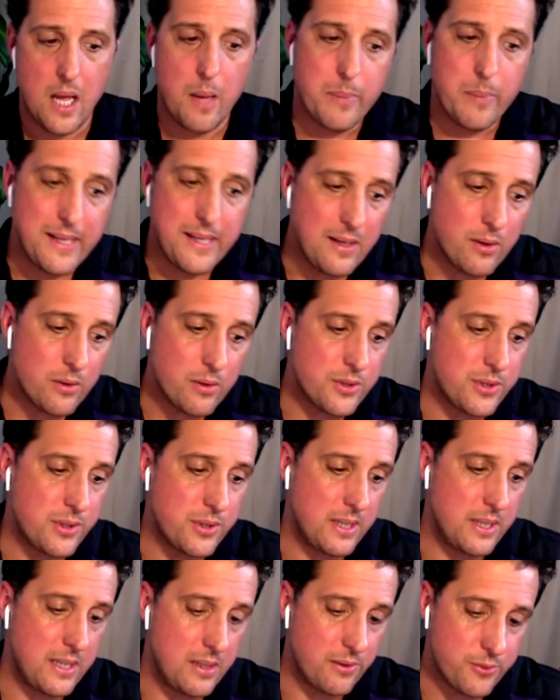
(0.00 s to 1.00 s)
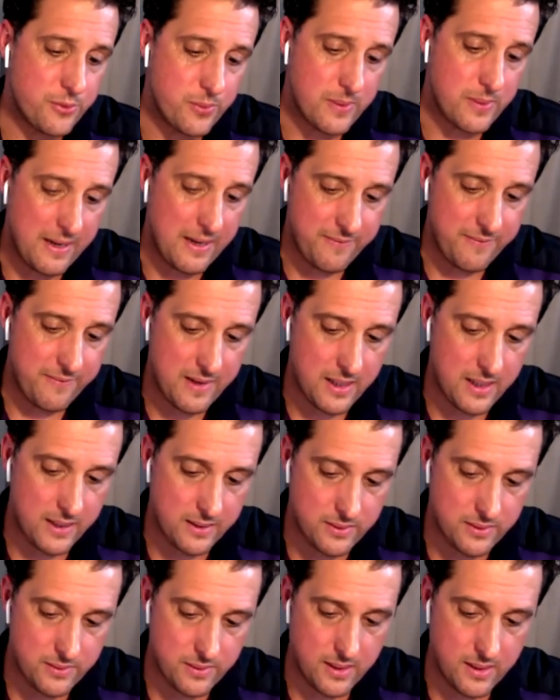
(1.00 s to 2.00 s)
But here's what I
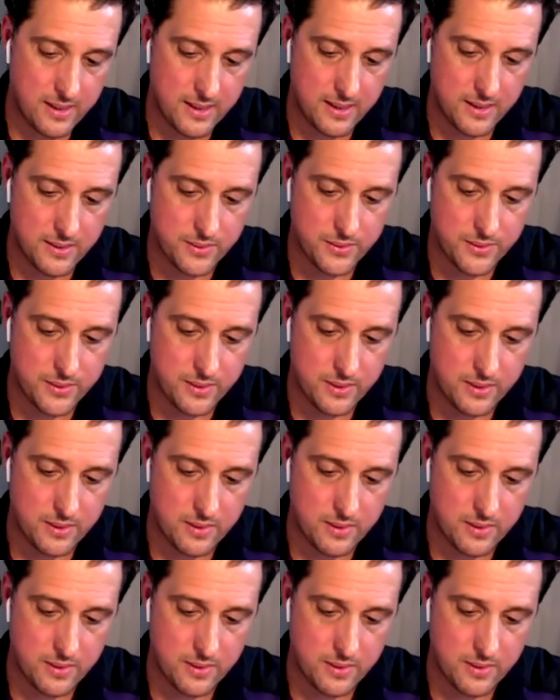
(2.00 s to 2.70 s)
find is